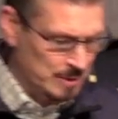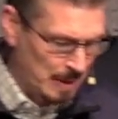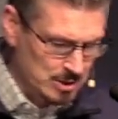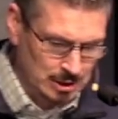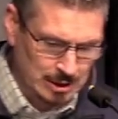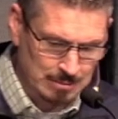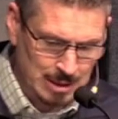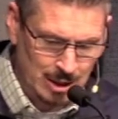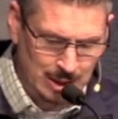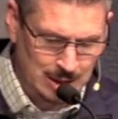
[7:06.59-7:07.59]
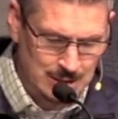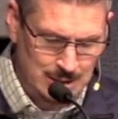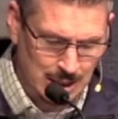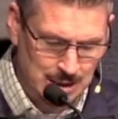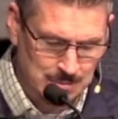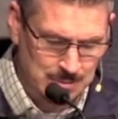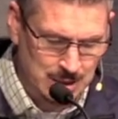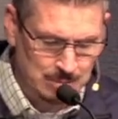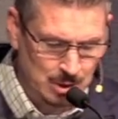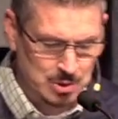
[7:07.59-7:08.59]
especially Americans, tend to
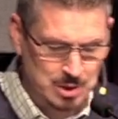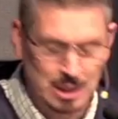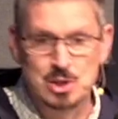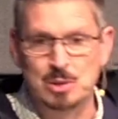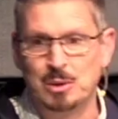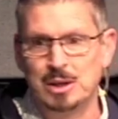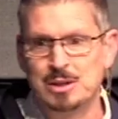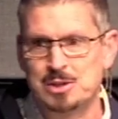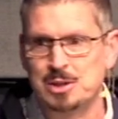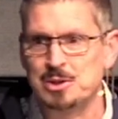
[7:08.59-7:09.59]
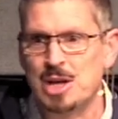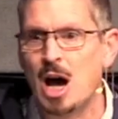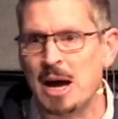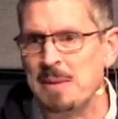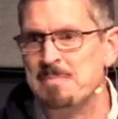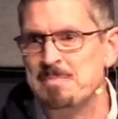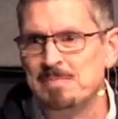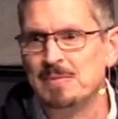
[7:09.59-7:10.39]
be most stingy with is their time.